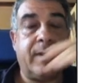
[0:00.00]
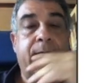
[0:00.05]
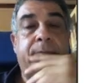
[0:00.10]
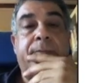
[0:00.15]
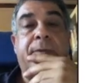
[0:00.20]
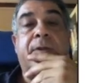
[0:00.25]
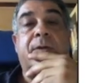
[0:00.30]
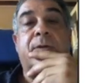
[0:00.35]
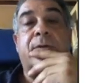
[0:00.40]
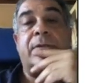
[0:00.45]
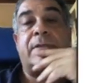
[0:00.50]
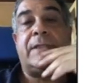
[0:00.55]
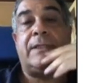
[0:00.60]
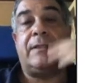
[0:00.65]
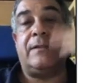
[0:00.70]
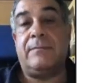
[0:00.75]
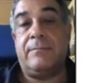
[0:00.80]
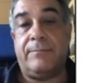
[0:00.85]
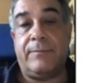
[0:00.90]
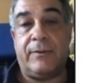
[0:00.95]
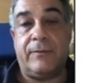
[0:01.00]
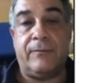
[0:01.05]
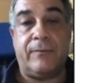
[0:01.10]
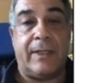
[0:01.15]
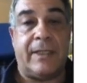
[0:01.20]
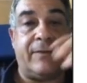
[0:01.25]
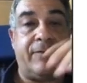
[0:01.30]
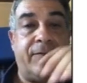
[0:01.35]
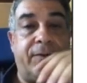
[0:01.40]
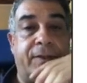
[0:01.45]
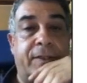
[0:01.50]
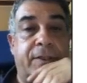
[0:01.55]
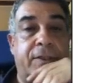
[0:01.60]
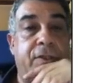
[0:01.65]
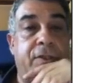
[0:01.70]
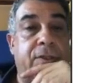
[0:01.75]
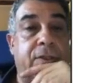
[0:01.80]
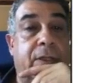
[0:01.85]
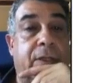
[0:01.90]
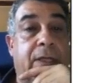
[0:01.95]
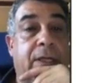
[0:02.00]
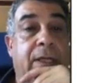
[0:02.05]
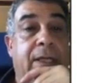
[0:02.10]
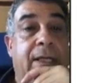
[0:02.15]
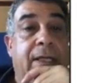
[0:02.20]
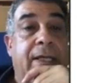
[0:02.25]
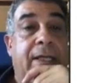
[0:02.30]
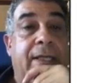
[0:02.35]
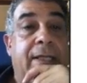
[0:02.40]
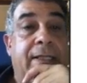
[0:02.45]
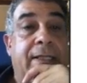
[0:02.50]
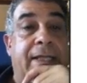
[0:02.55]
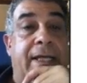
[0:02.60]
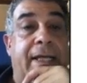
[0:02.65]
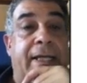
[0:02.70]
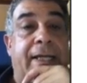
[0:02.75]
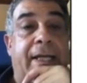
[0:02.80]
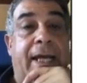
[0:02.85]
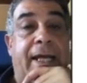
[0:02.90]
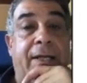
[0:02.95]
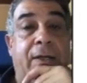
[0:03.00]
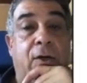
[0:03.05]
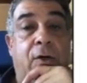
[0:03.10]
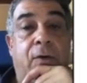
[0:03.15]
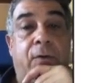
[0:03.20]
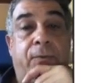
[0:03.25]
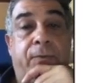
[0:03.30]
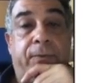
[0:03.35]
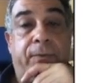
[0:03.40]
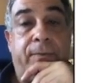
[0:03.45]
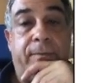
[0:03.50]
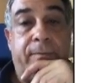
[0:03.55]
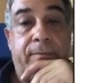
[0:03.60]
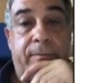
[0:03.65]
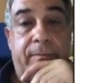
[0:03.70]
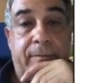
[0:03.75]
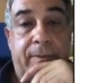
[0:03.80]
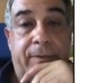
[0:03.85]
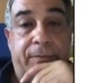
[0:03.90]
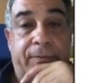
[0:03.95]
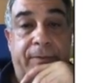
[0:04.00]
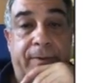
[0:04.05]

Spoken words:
because by definition. Then I know if